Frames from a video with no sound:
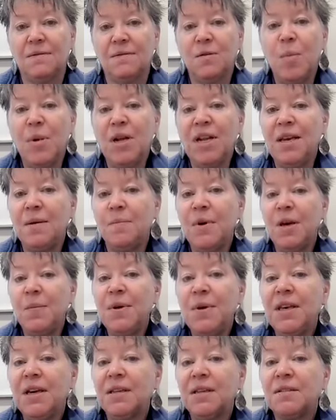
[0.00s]
For money,
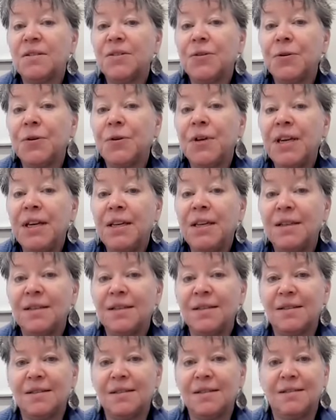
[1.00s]
maybe that's
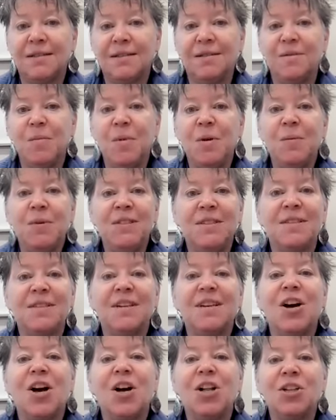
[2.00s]
green. Maybe it's the
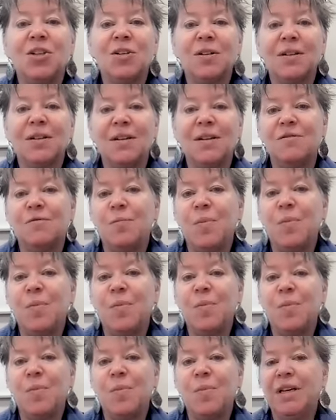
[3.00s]
color of
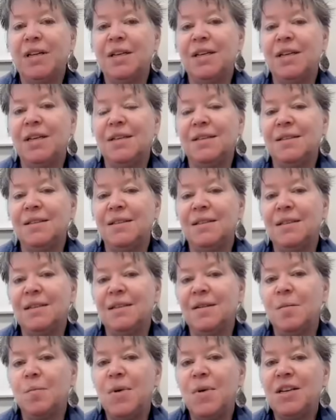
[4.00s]
paper money.
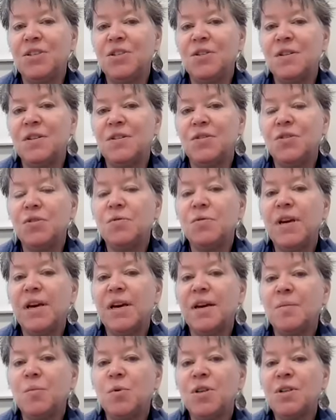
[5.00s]
Imagine that you
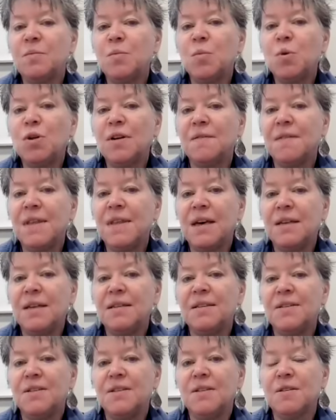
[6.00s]
can bring more of that
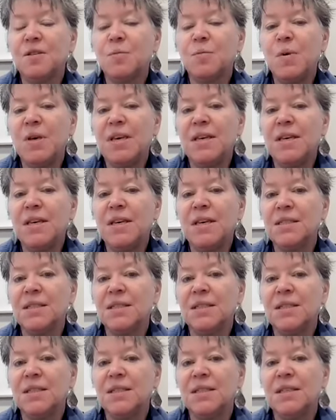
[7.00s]
into your
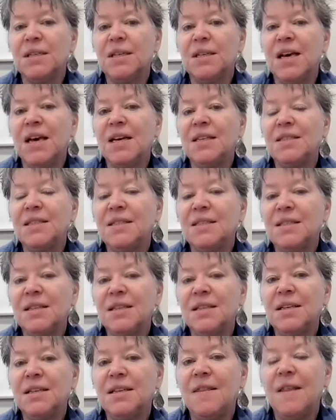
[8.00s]
space and
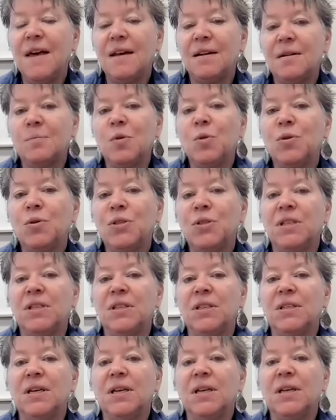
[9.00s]
sit in that
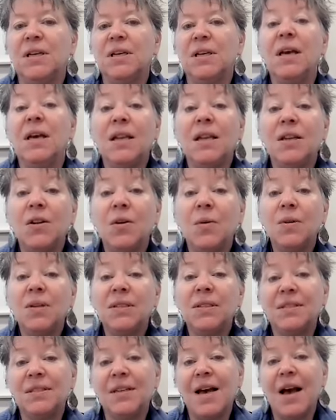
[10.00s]
emotion and
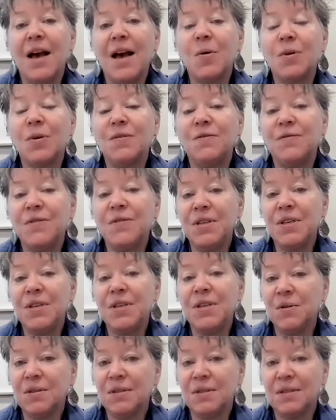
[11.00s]
notice how it
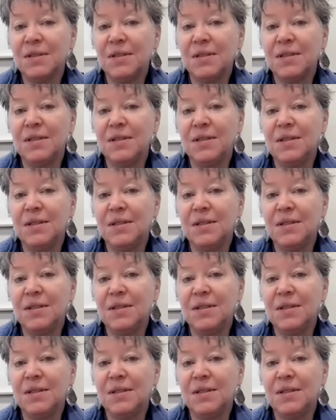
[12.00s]
feels.